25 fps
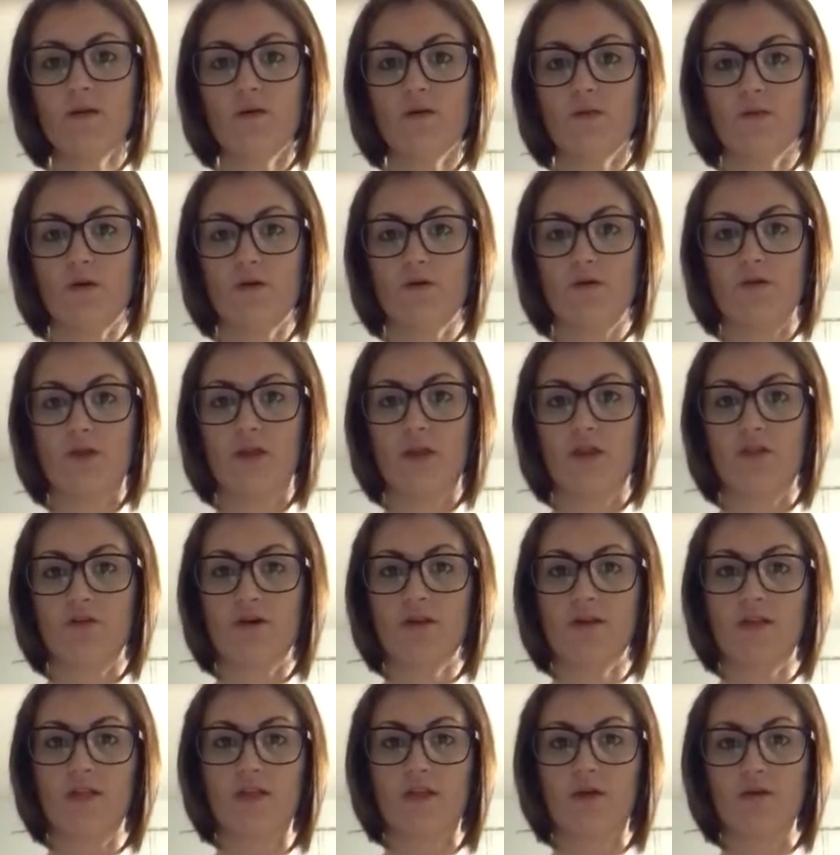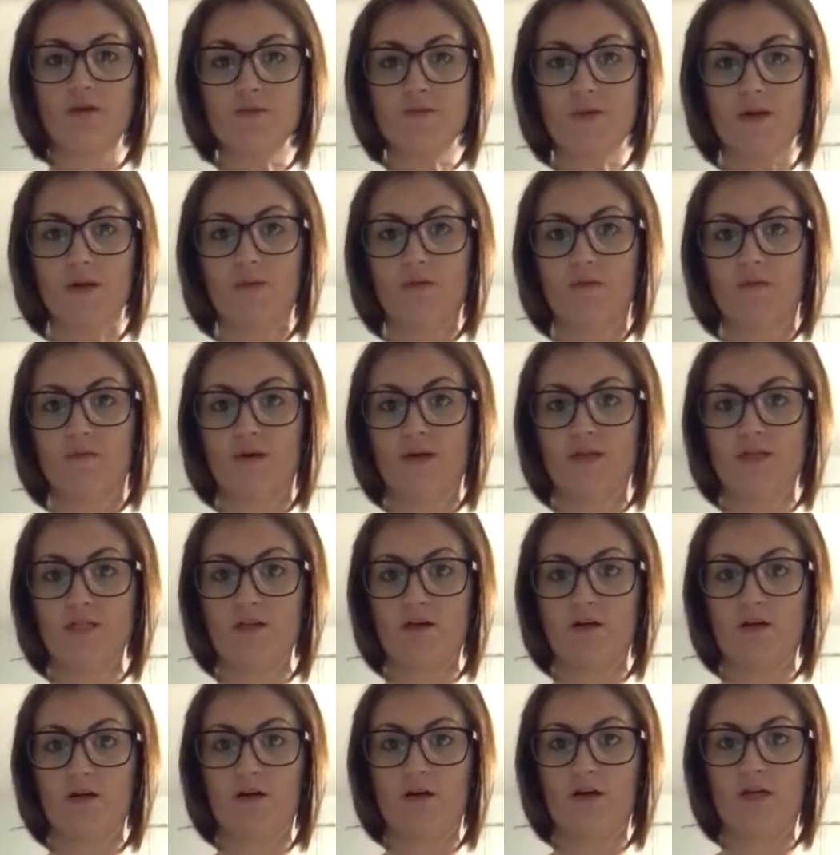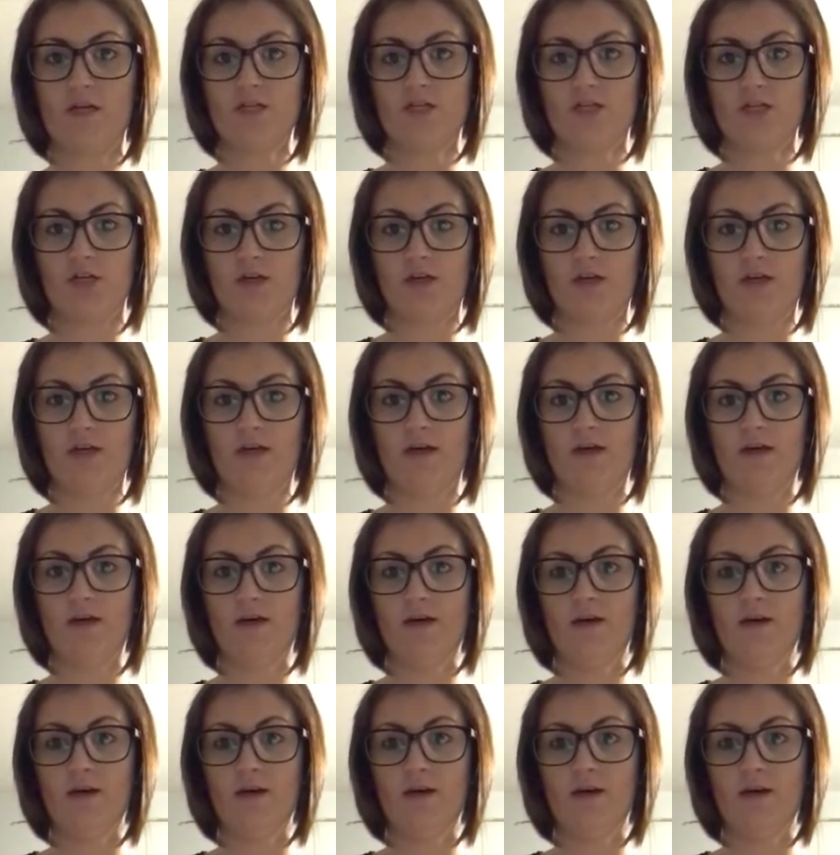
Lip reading: the threat that those people bring to our country,